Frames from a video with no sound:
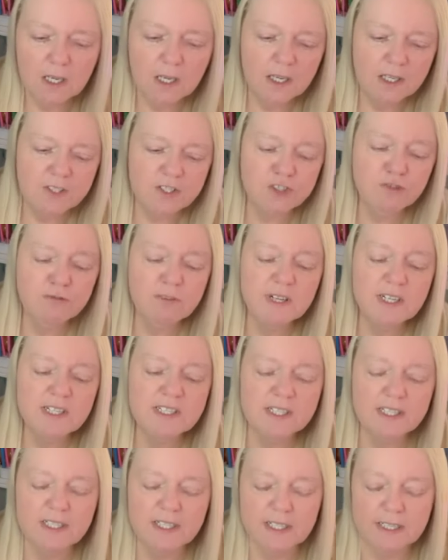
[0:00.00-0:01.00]
just
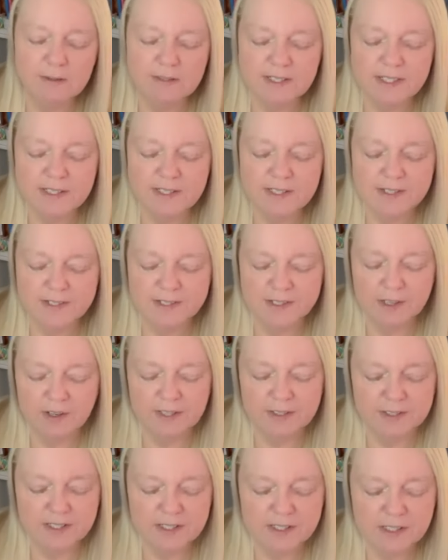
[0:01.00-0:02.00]
recently, since I
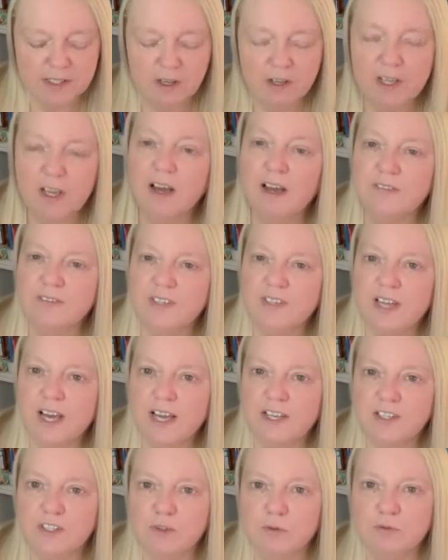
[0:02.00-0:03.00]
started this diet, I haven't
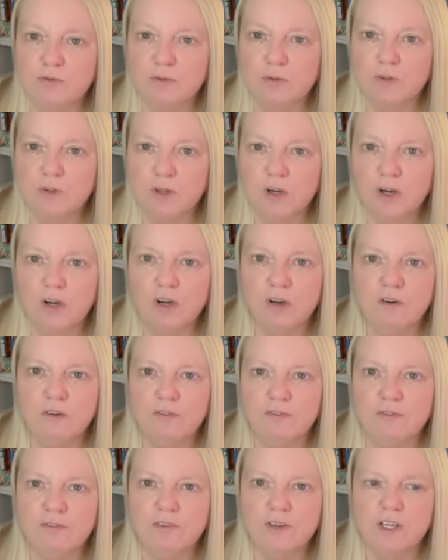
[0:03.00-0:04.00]
had an awful lot
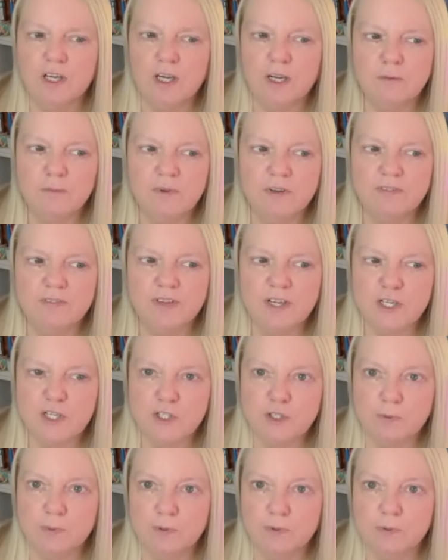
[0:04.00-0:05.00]
of um,
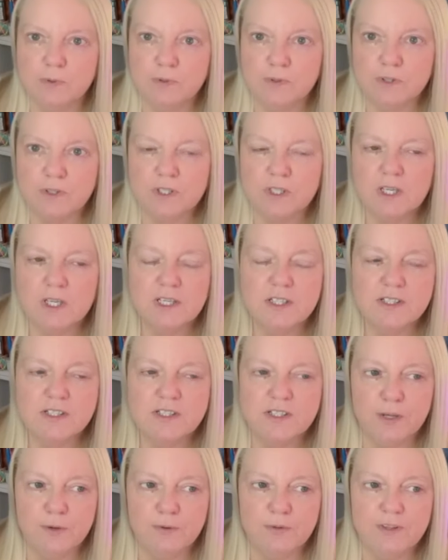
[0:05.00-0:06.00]
vegetables.
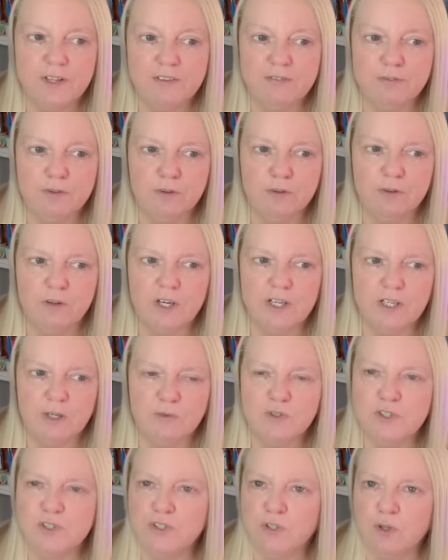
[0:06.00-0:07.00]
So therefore, I
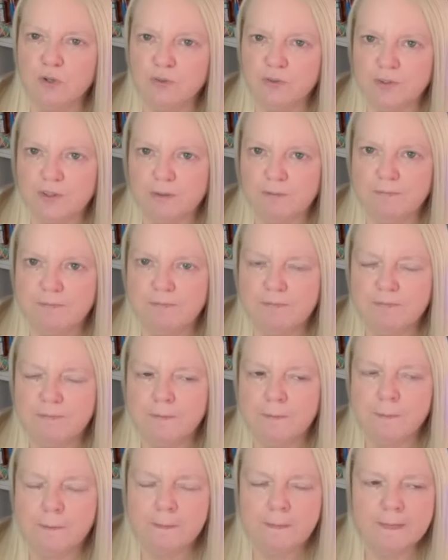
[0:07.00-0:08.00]
don't salt them.
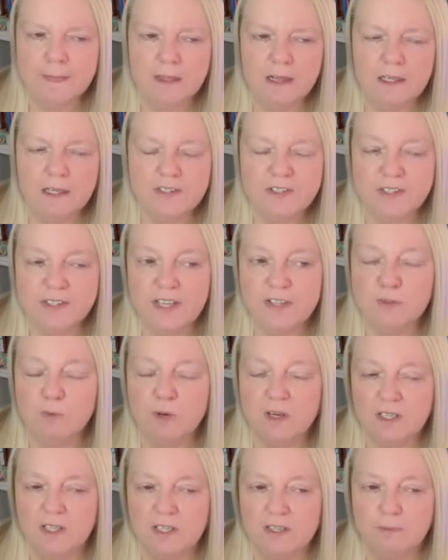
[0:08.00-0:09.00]
So that's
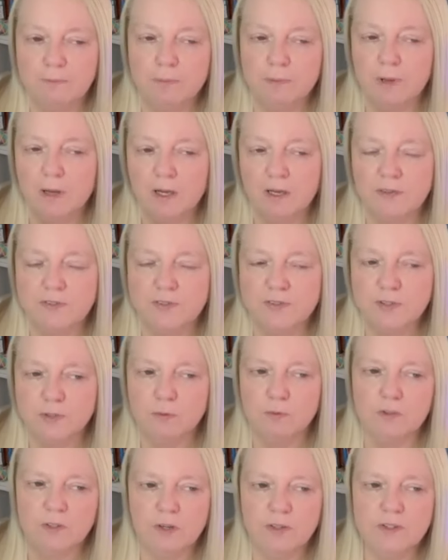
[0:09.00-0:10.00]
one part of
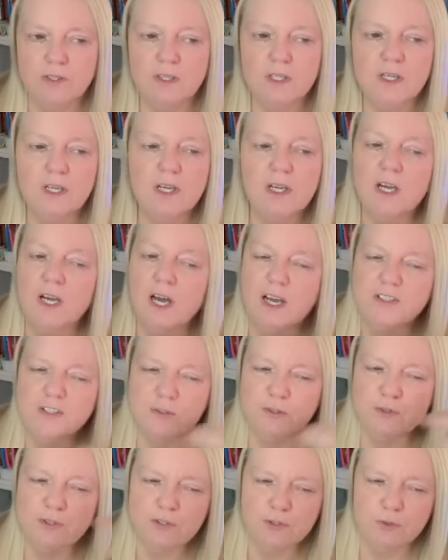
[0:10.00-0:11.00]
salt gone. I
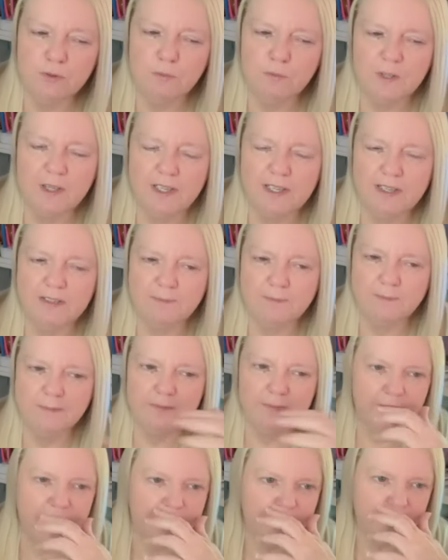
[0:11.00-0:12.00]
do salt my,
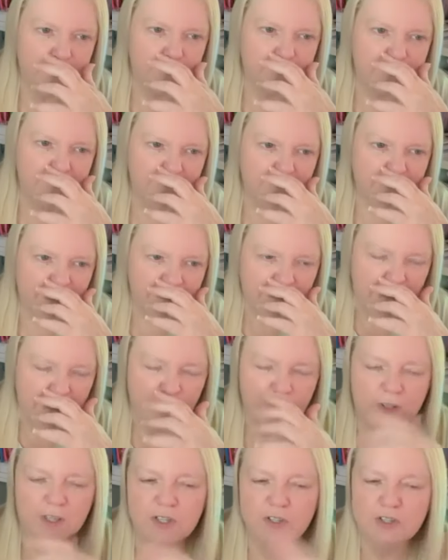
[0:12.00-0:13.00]
if I'm maybe
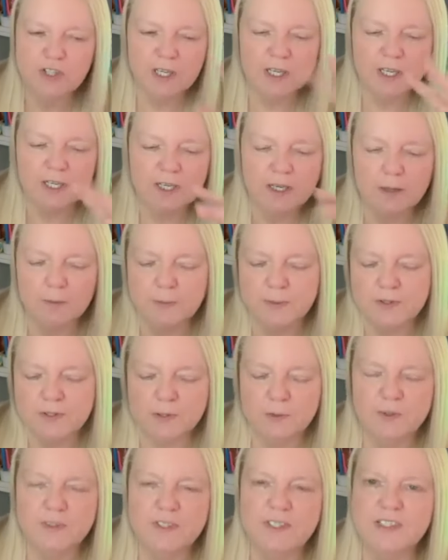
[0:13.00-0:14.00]
cooking chicken, I'll put
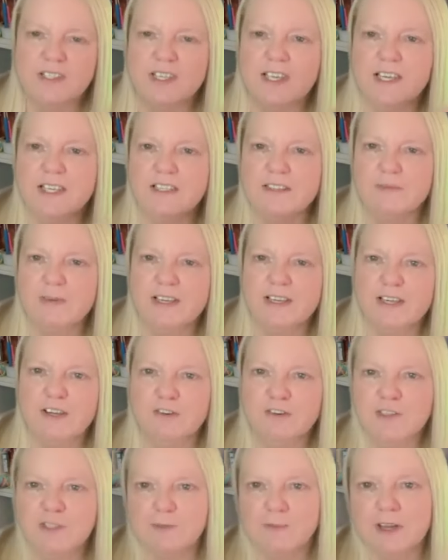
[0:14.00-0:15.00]
salt on the skin, make it
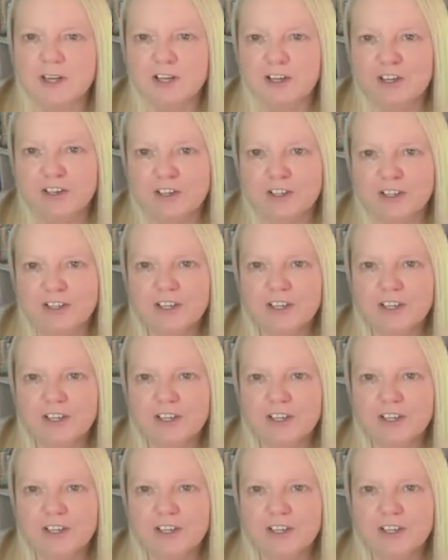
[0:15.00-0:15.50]
crispier,